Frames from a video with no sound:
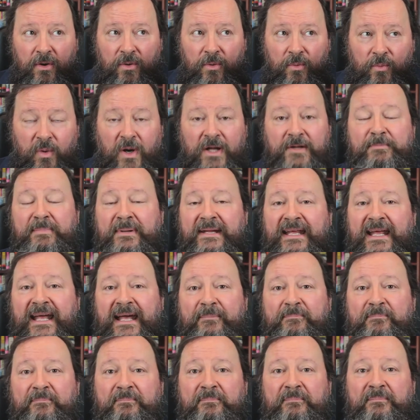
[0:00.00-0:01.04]
1
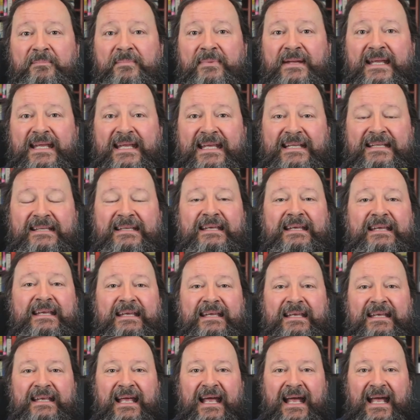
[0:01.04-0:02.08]
p.m.
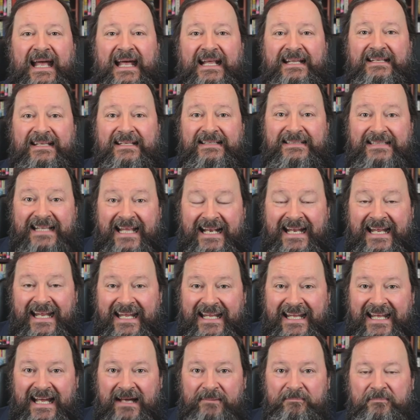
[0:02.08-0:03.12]
ET, and 10
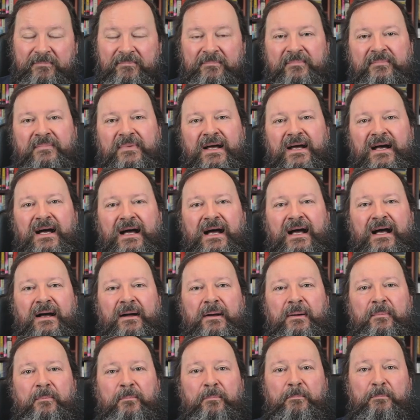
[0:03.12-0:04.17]
a.m.
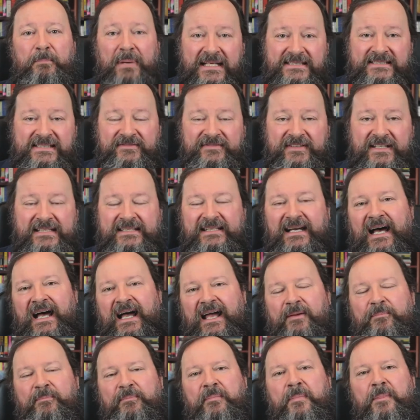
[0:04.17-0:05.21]
Pacific
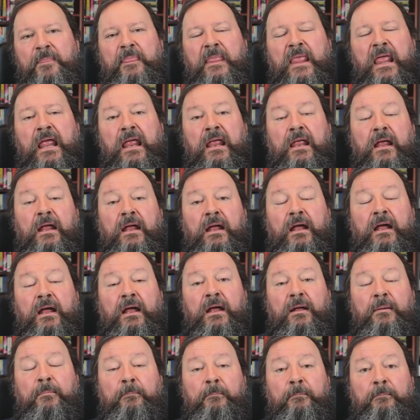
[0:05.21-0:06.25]
time.
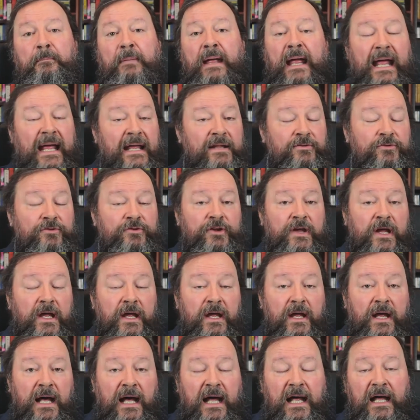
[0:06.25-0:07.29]
And
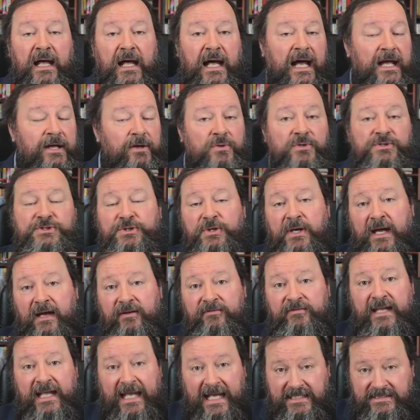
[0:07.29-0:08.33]
I also
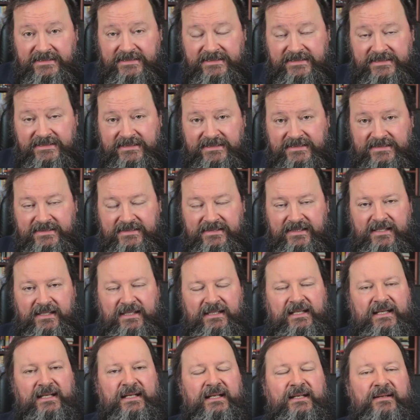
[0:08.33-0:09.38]
have guests.
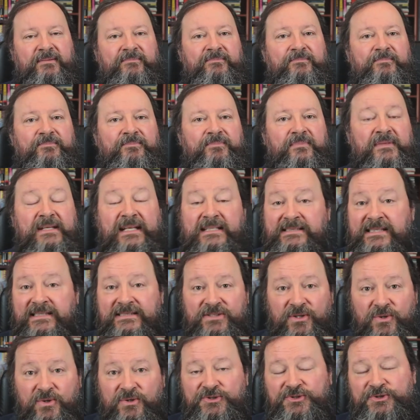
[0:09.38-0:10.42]
This
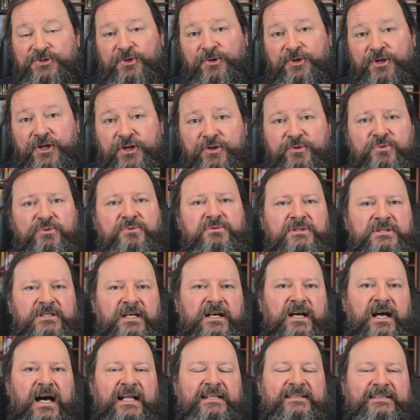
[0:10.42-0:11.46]
is also new. The
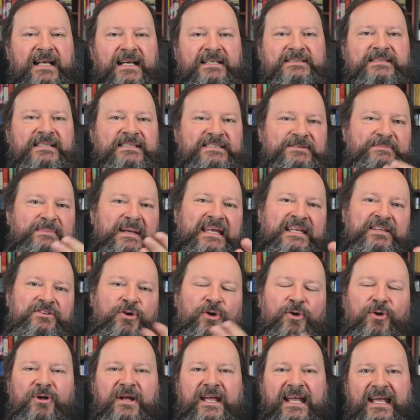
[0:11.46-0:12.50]
context is me
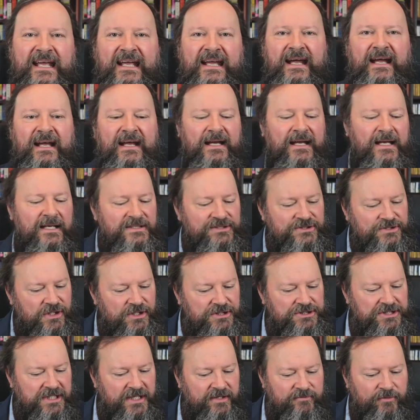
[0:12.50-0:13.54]
talking.
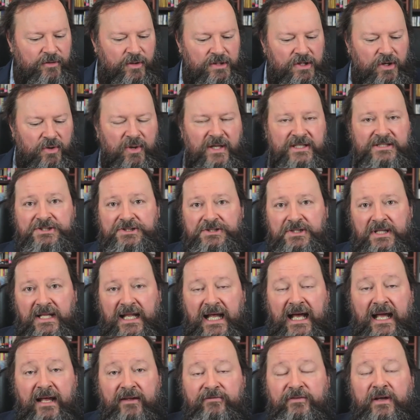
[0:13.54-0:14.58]
Searching for the Question
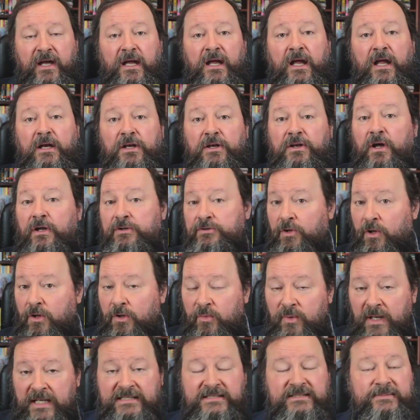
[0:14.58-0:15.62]
live, not
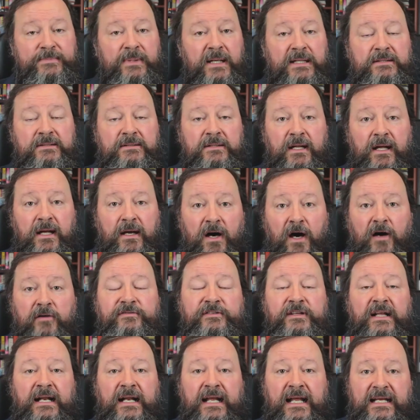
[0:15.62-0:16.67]
always, but
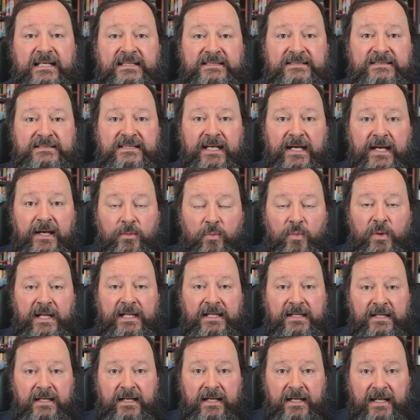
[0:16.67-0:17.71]
often is
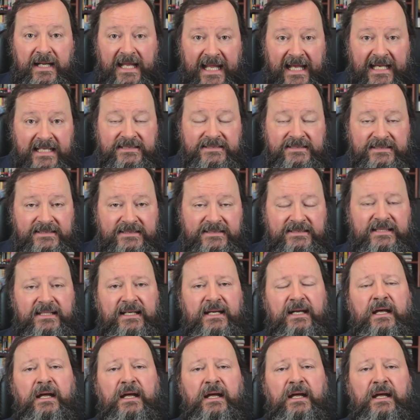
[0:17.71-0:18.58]
with guests.